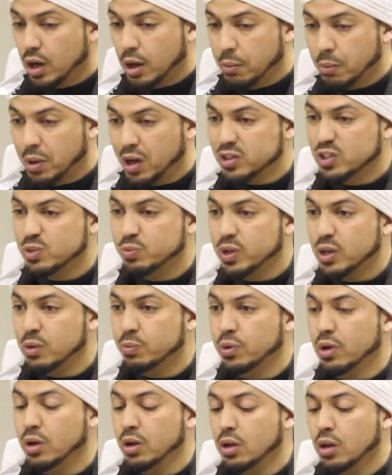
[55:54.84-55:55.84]
amongst
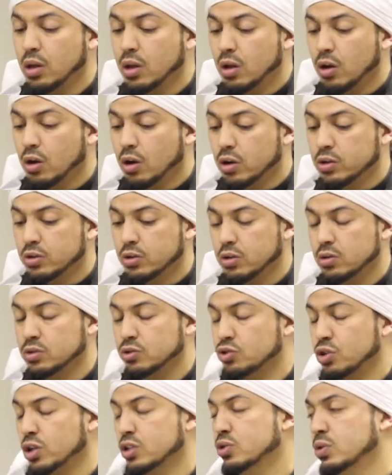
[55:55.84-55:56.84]
people on
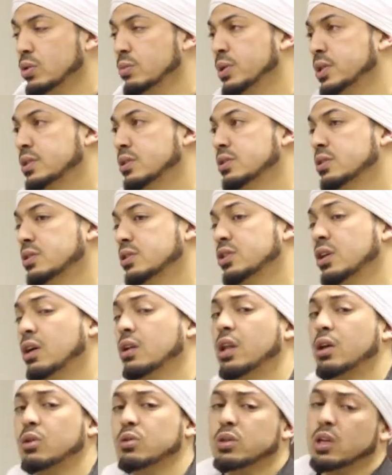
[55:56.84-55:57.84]
contractual matters.
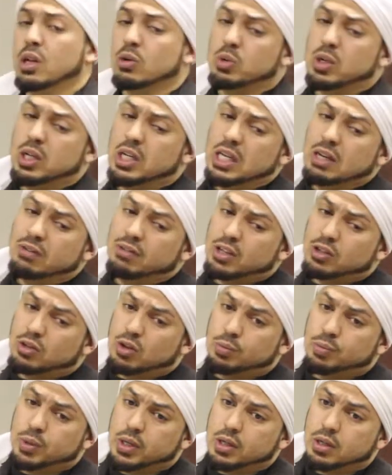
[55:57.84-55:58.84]
Inshallah, we'll leave that
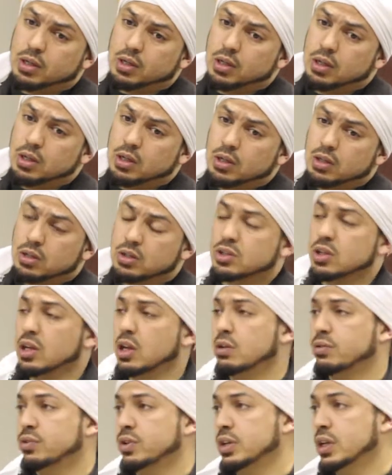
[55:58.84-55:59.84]
topic.
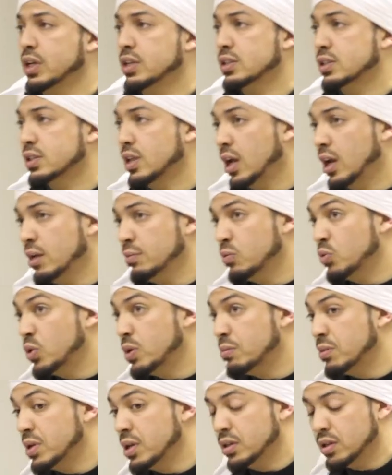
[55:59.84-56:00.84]
Inshallah, for next time we
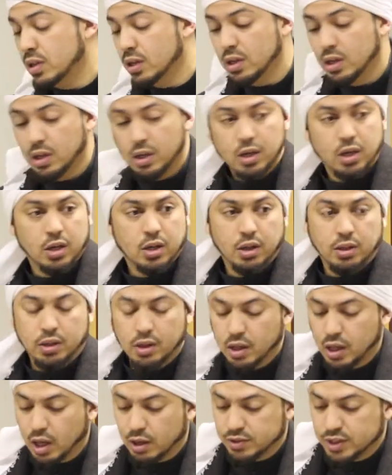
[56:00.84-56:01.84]
meet. I
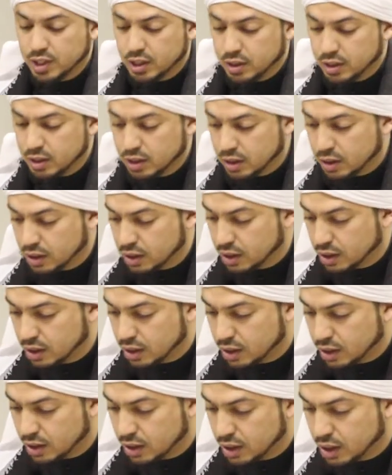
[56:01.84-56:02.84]
think I've said
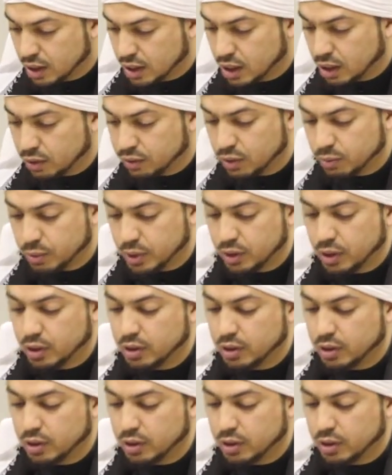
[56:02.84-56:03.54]
uh, enough about